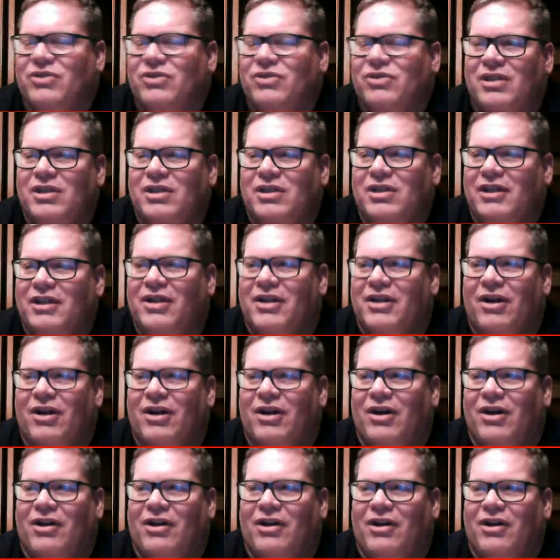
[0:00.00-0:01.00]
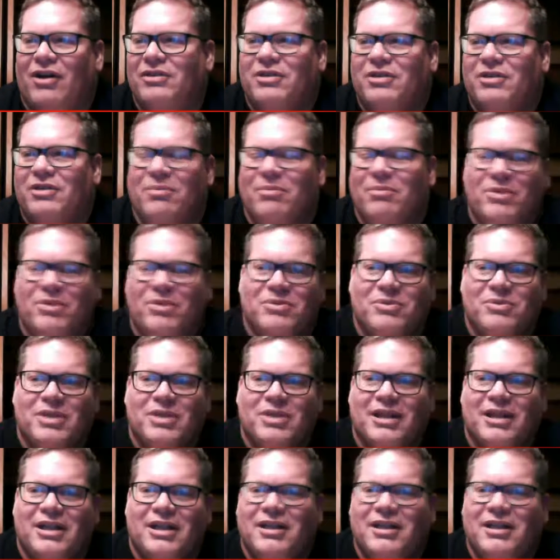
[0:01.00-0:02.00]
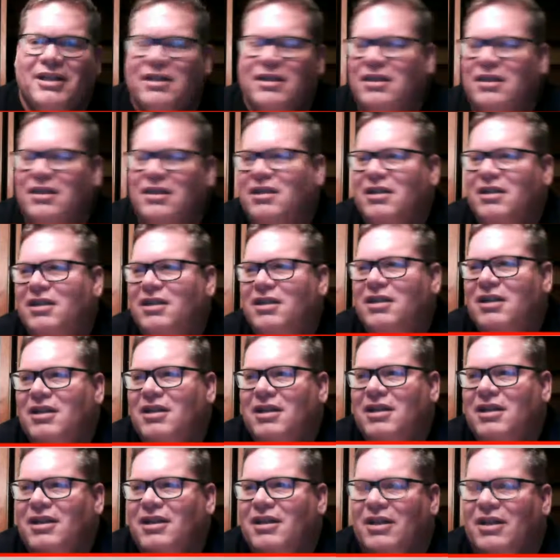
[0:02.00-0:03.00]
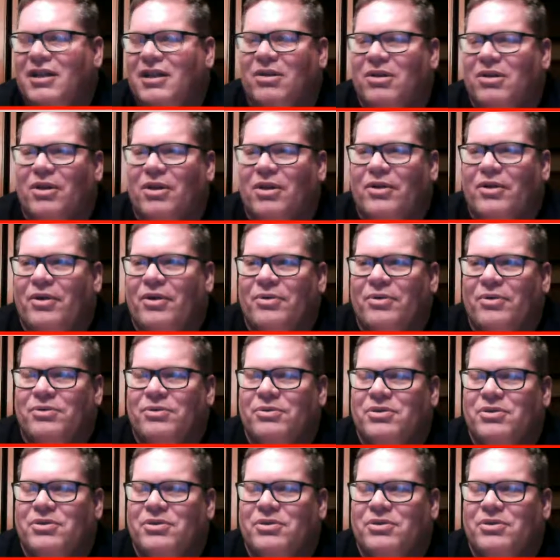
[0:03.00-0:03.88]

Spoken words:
the cars, the music, the clothes.